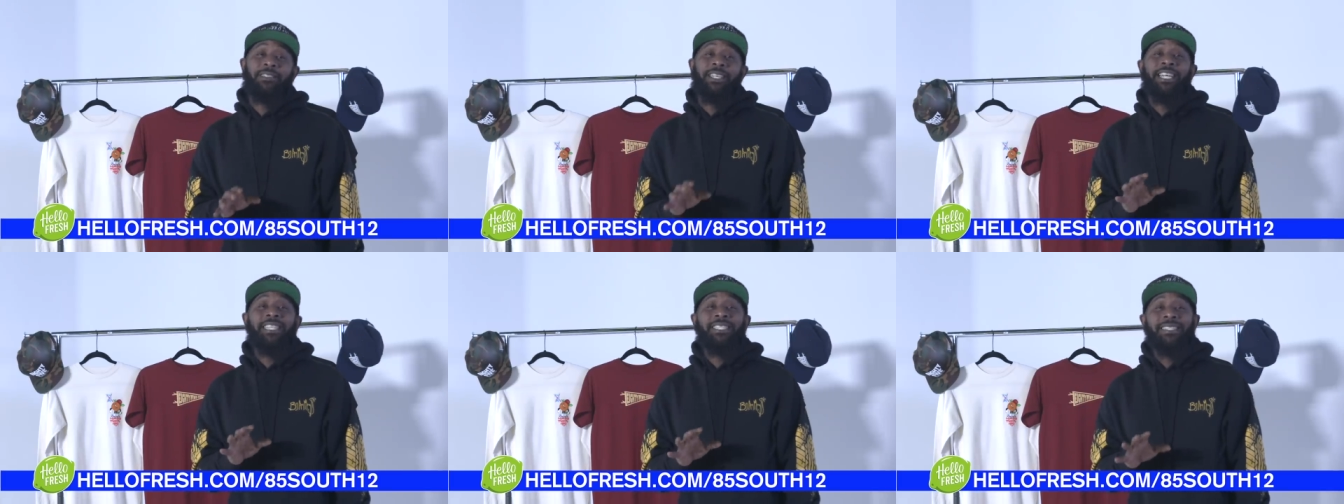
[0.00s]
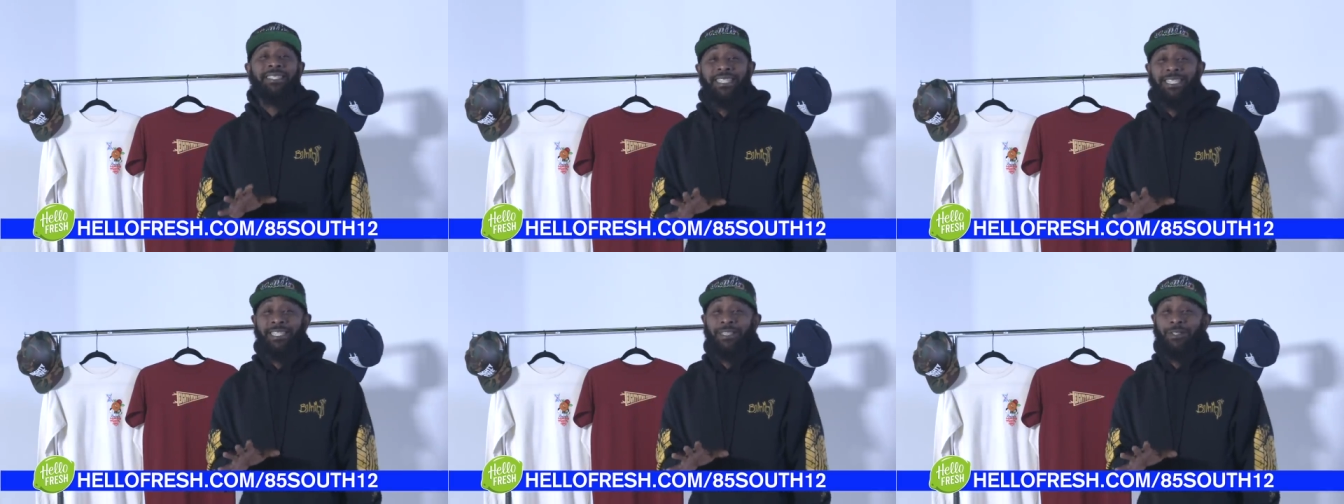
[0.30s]
and
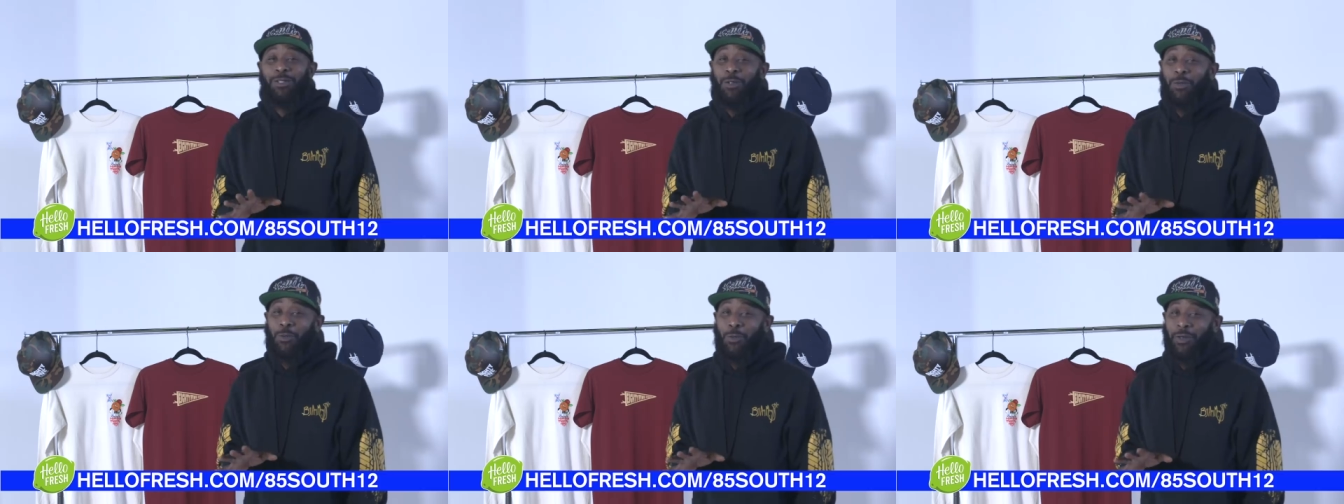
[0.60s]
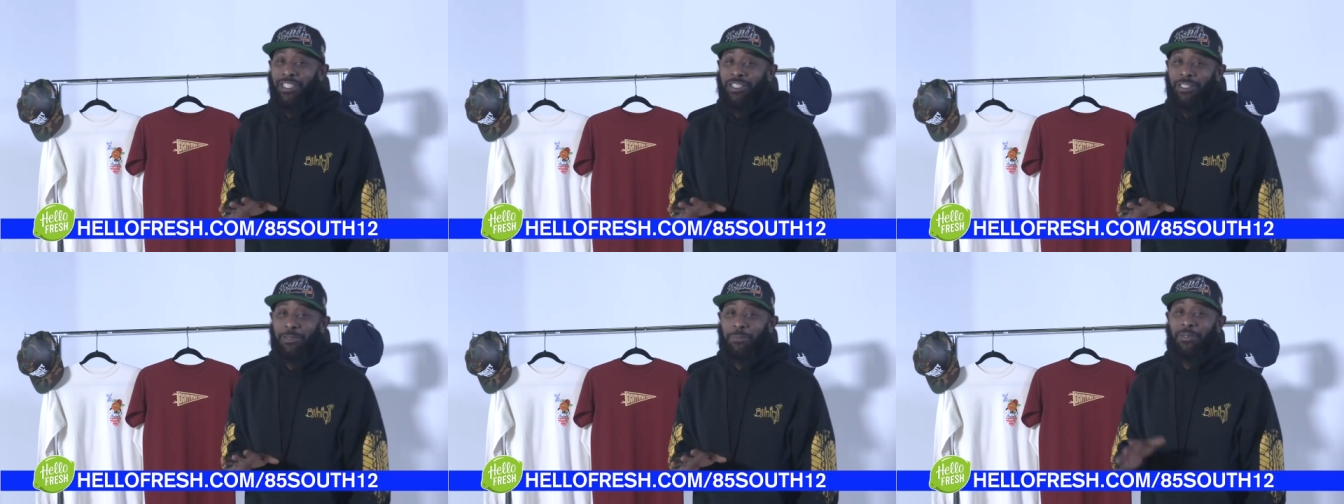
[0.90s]
seasonal
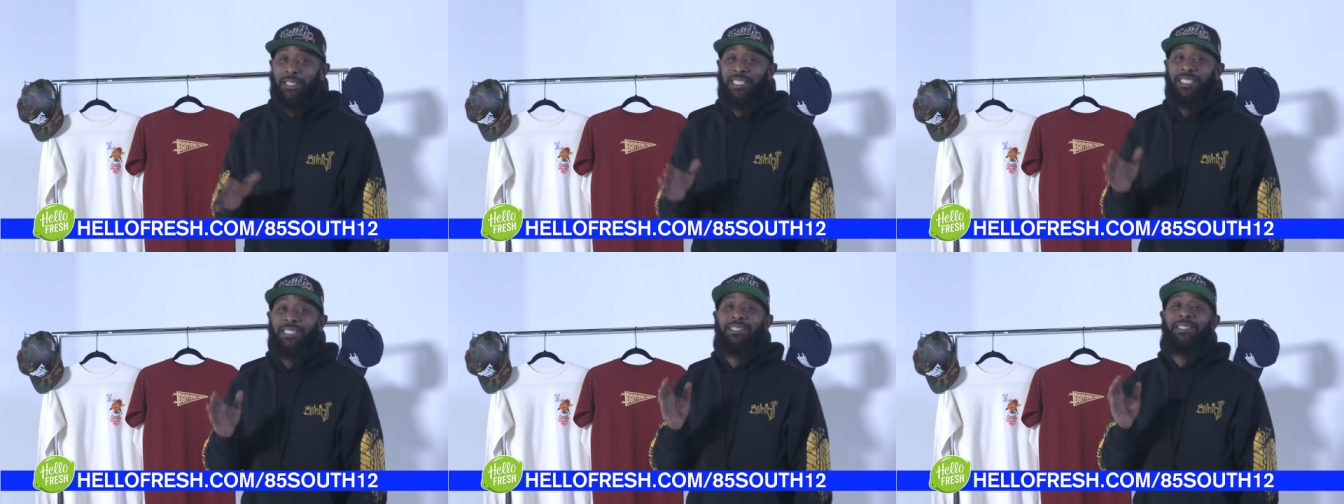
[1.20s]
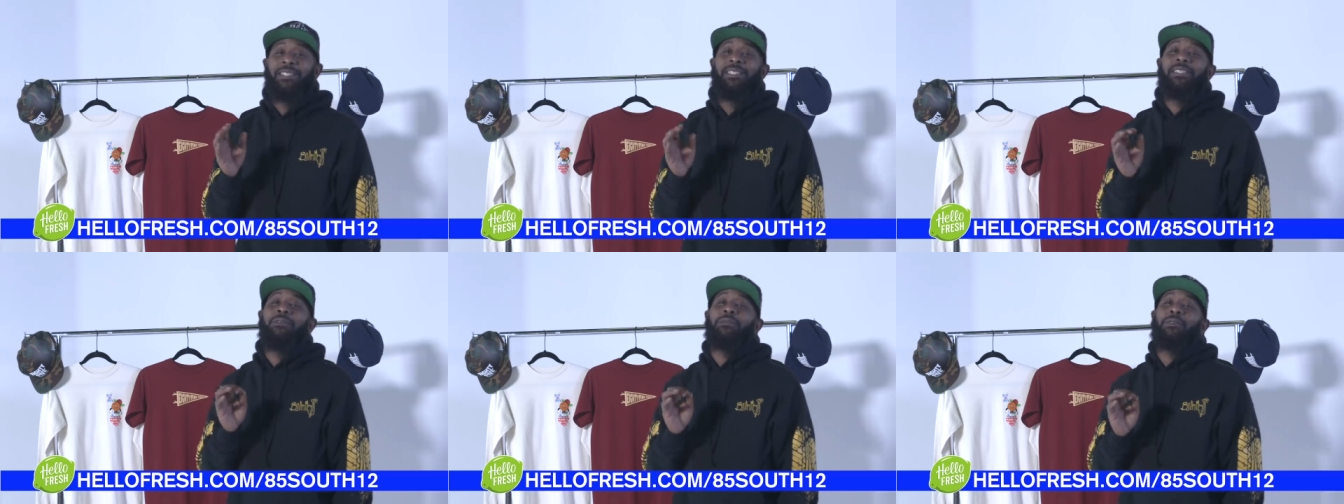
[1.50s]
recipes
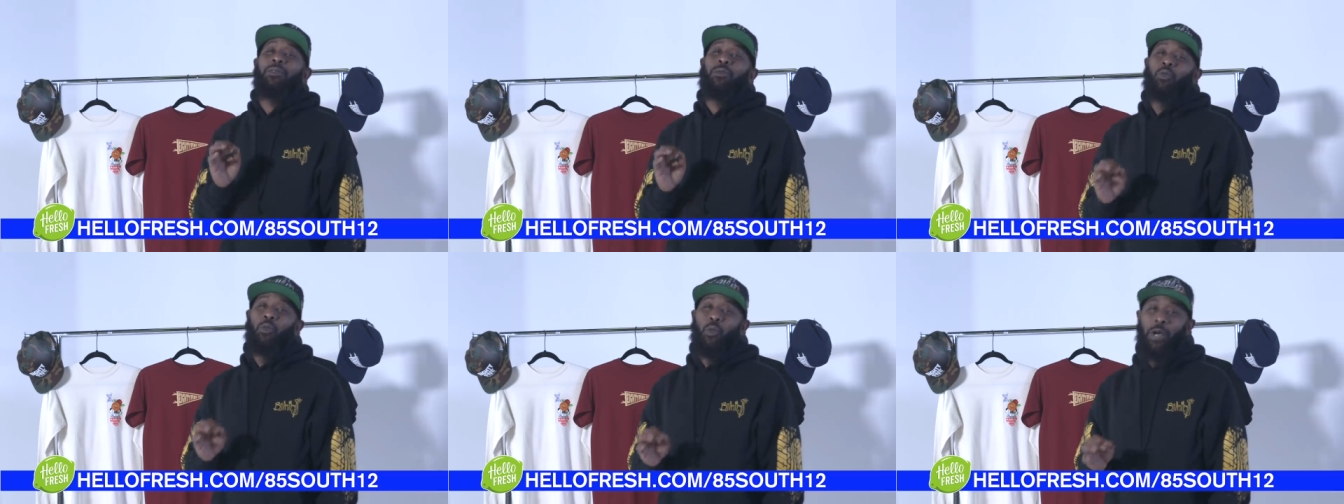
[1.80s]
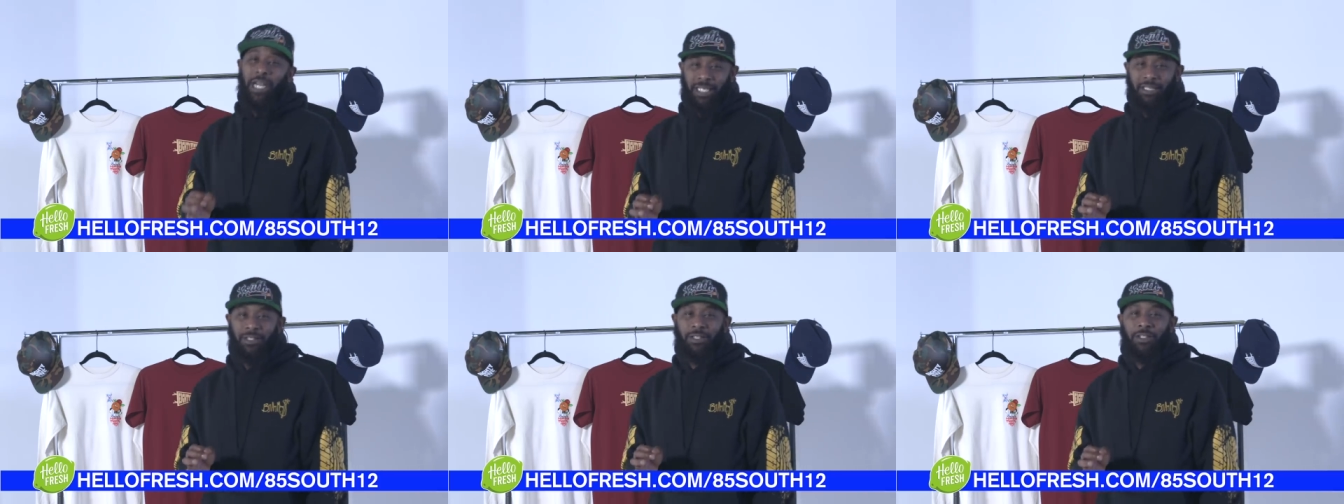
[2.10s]
delivered
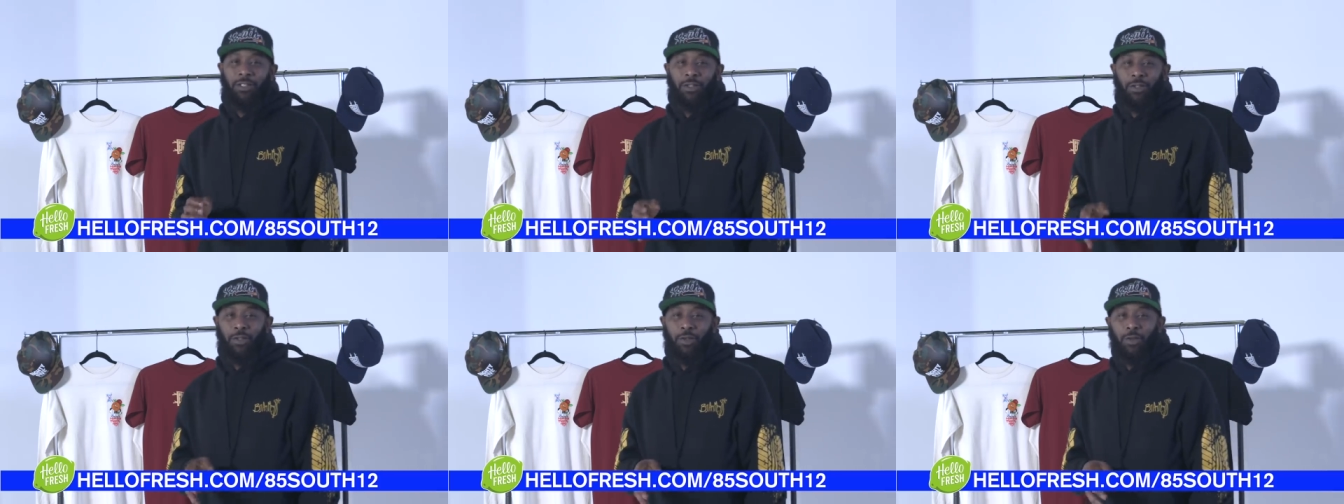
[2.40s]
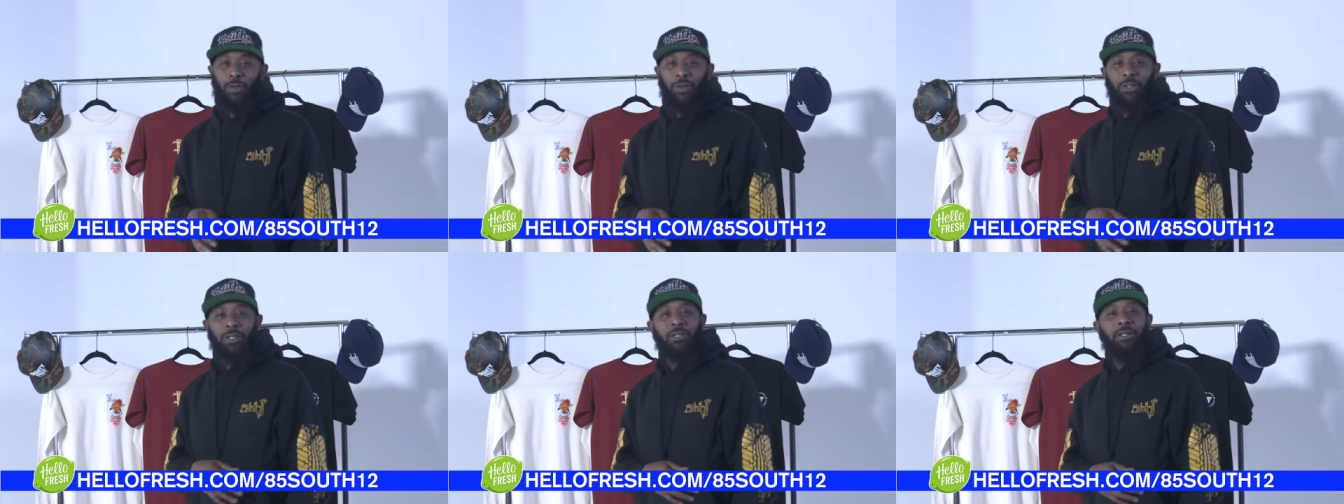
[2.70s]
right to your
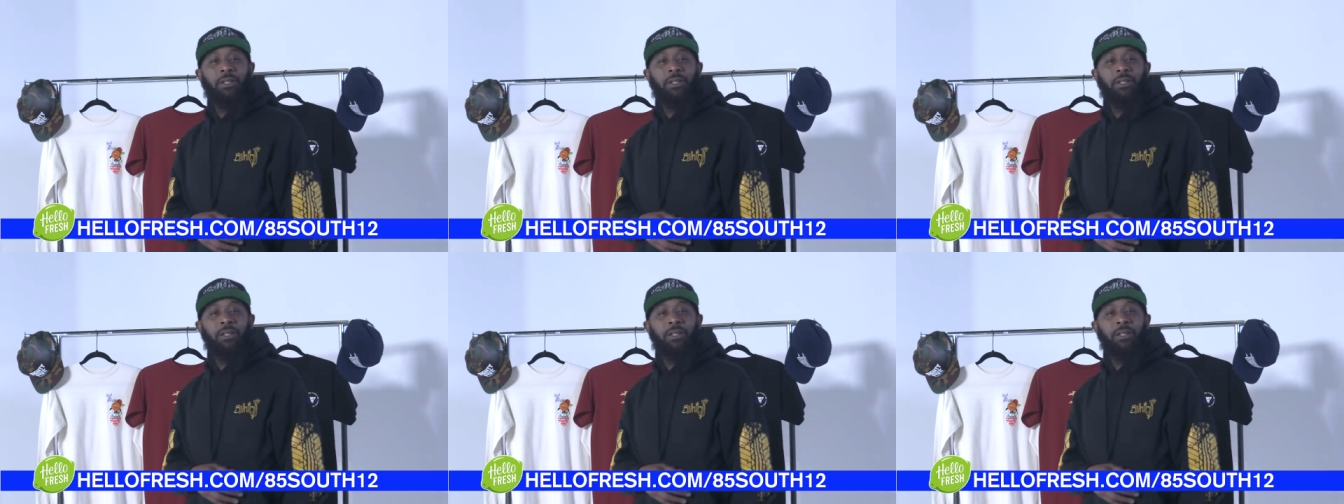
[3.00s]
door.